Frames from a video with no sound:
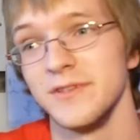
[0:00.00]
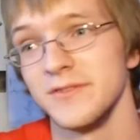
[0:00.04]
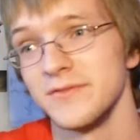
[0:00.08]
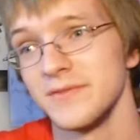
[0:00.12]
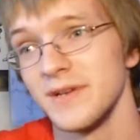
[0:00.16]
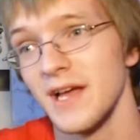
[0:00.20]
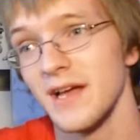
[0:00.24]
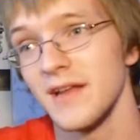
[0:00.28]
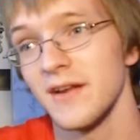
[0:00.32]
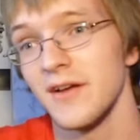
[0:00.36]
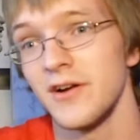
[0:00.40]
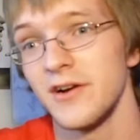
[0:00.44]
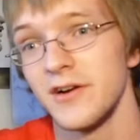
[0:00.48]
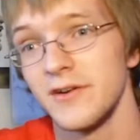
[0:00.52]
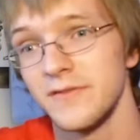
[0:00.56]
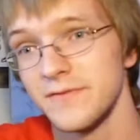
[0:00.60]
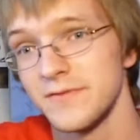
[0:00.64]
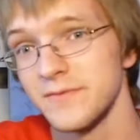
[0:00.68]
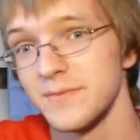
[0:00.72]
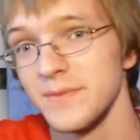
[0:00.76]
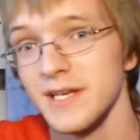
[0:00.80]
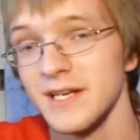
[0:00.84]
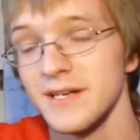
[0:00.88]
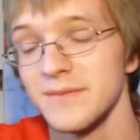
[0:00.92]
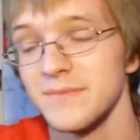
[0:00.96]
They're not hard
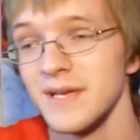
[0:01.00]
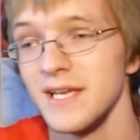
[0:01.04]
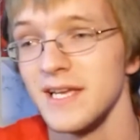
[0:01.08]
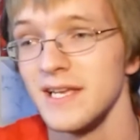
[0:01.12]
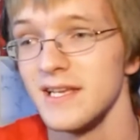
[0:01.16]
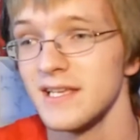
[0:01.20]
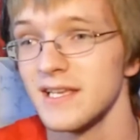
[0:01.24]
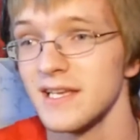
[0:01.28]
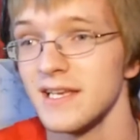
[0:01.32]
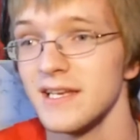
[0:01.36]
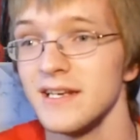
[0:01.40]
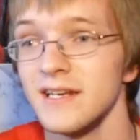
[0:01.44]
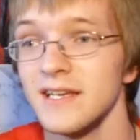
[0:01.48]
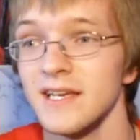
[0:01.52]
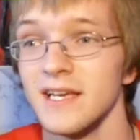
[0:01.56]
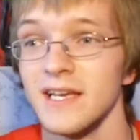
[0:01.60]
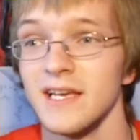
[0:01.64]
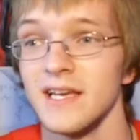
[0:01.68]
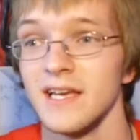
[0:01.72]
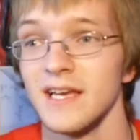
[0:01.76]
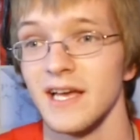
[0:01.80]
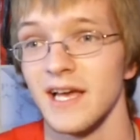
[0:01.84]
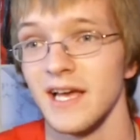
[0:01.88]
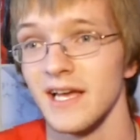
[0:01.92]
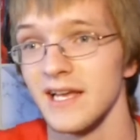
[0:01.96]
for me to make, and
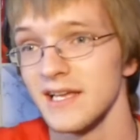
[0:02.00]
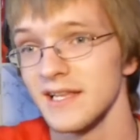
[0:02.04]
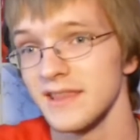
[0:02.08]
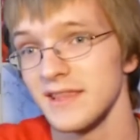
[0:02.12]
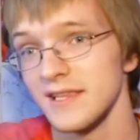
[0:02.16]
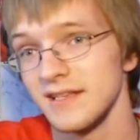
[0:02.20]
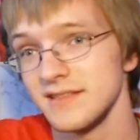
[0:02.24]
I get